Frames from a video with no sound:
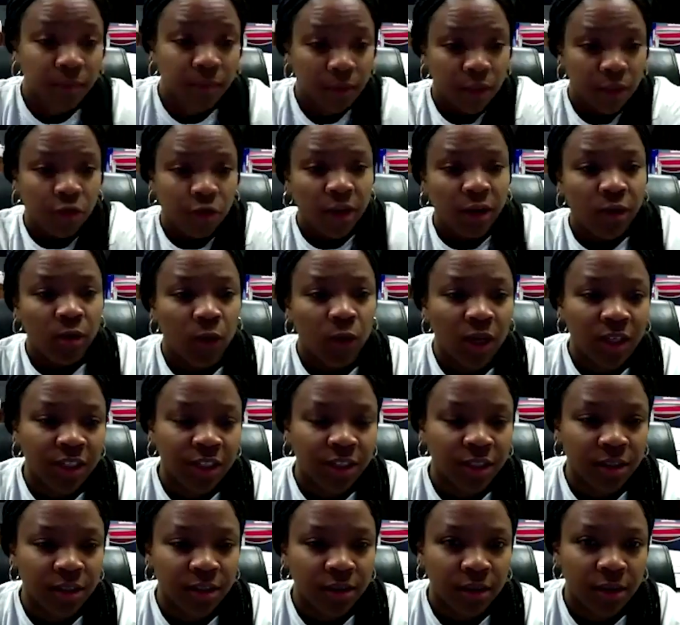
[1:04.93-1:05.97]
Great
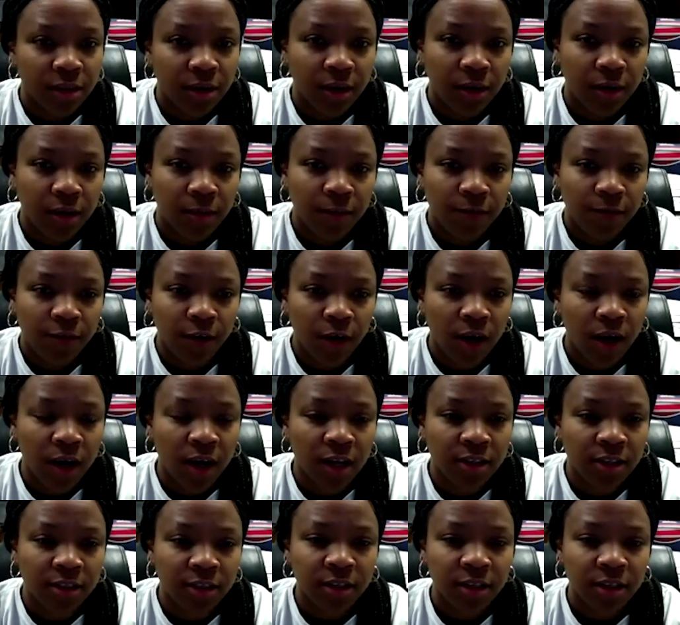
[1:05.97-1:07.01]
question. For
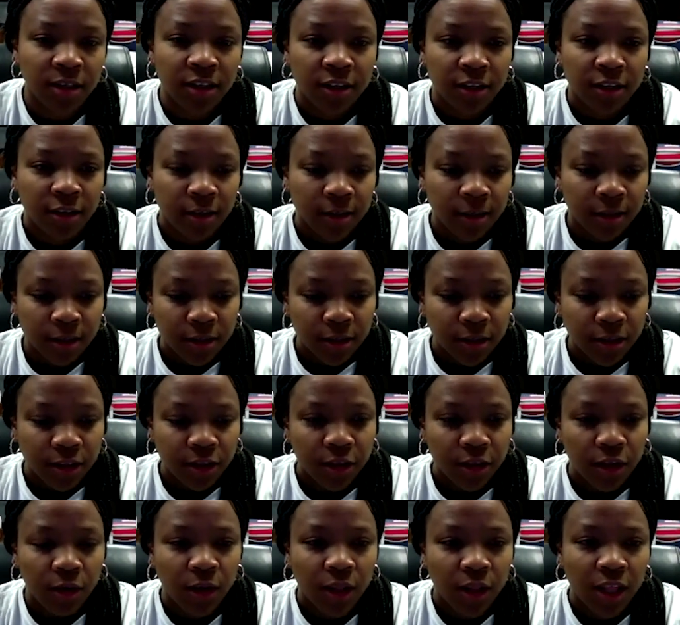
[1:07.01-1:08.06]
us, you
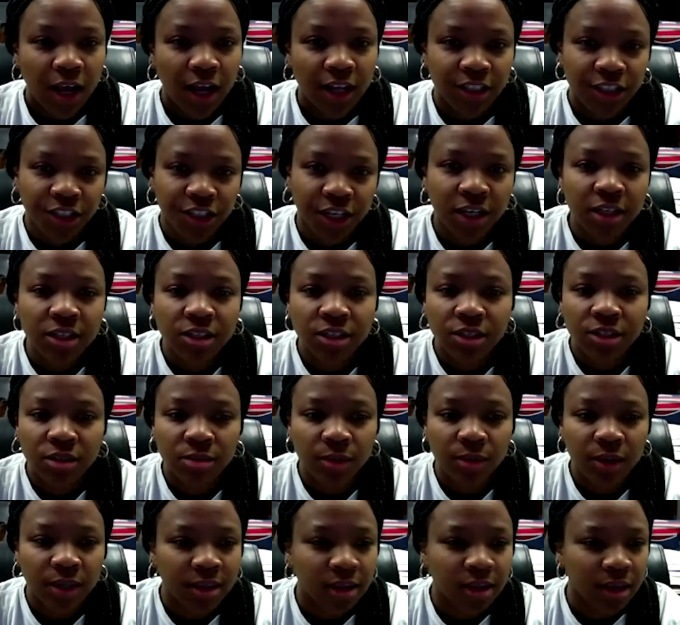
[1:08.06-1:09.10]
know, a lot changes
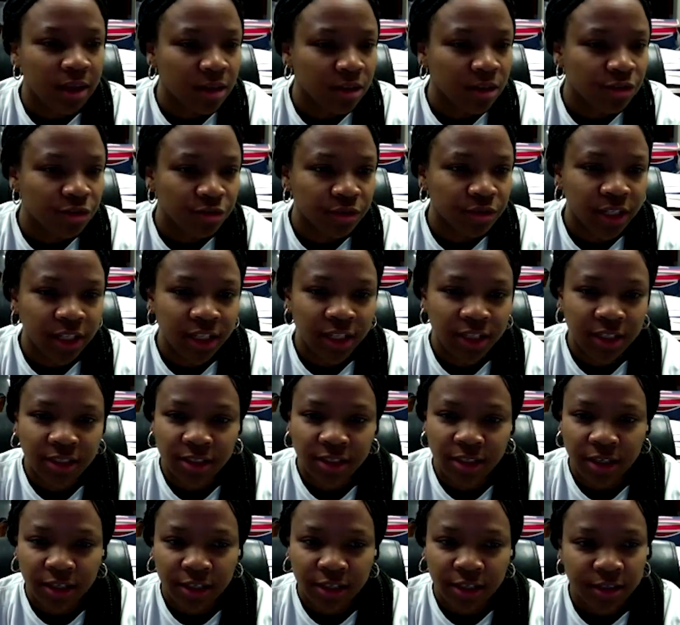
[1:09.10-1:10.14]
with injuries
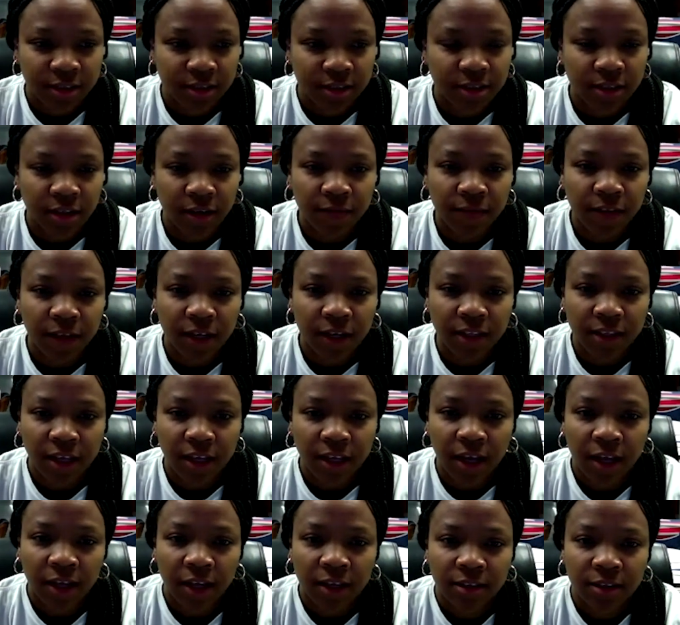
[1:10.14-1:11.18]
and stuff like
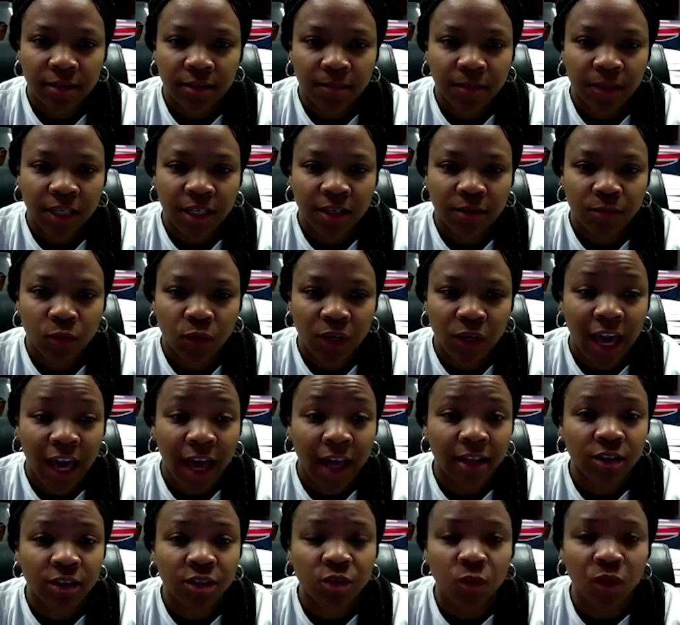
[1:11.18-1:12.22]
that. I mean, we
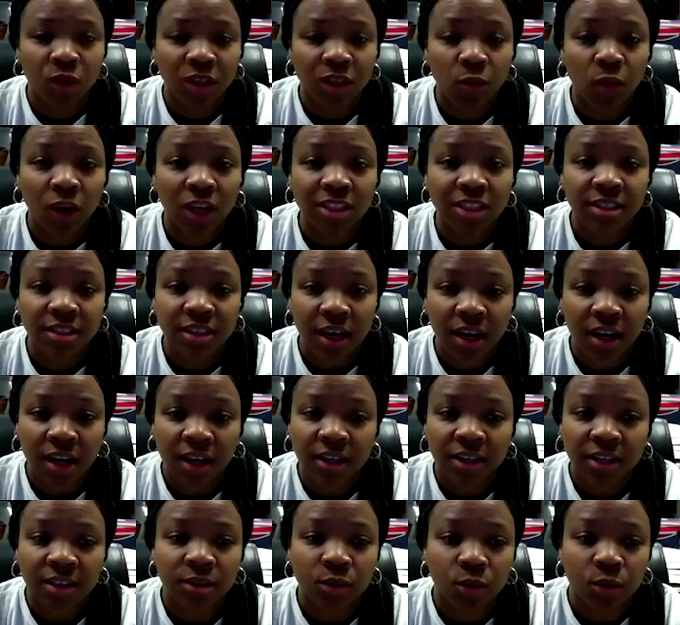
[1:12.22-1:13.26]
had a 21
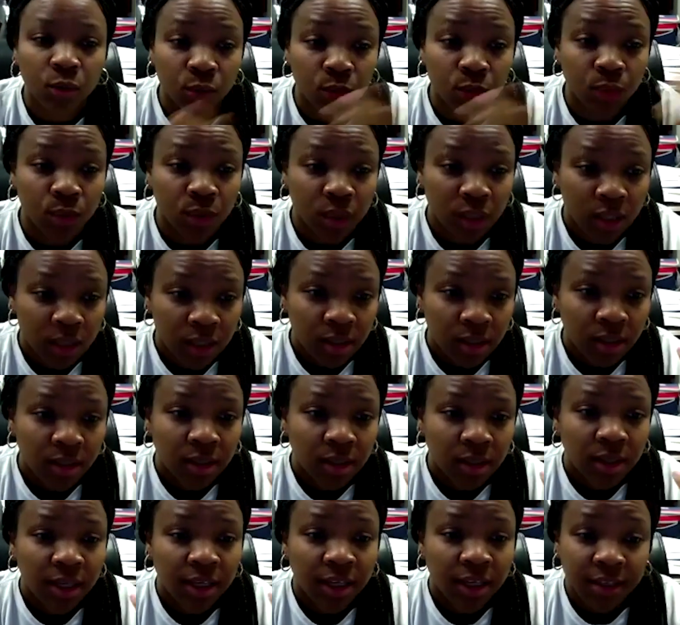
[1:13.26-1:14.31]
signed who
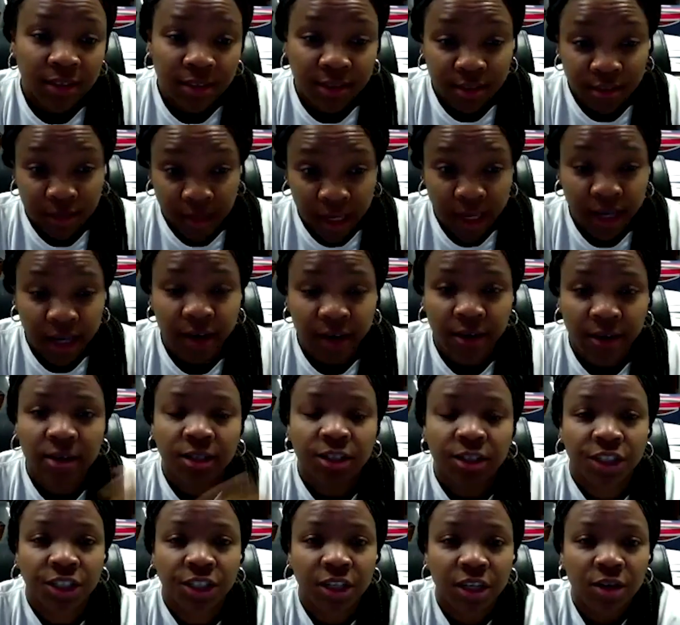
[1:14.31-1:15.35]
is here.
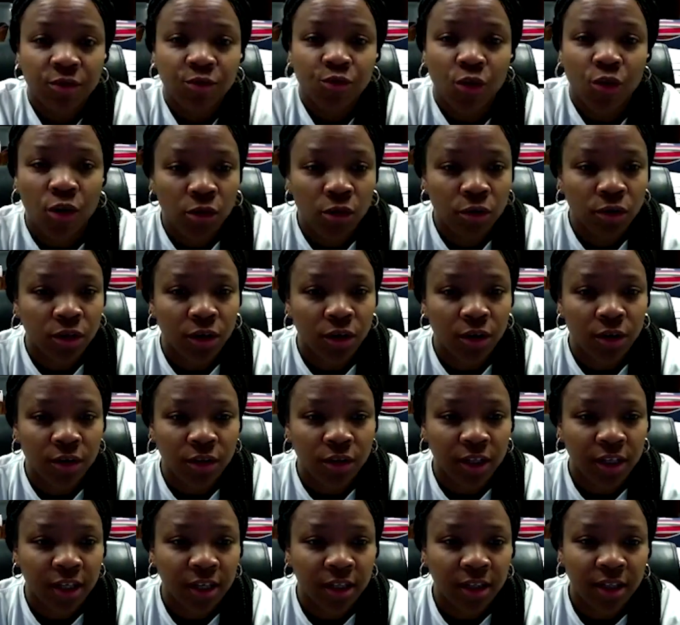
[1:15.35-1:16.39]
She enrolled
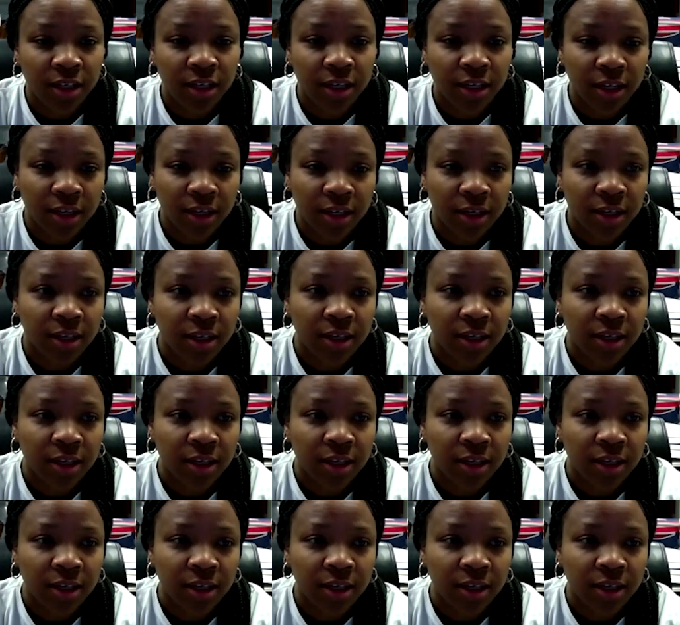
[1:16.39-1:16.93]
early, Aaliyah.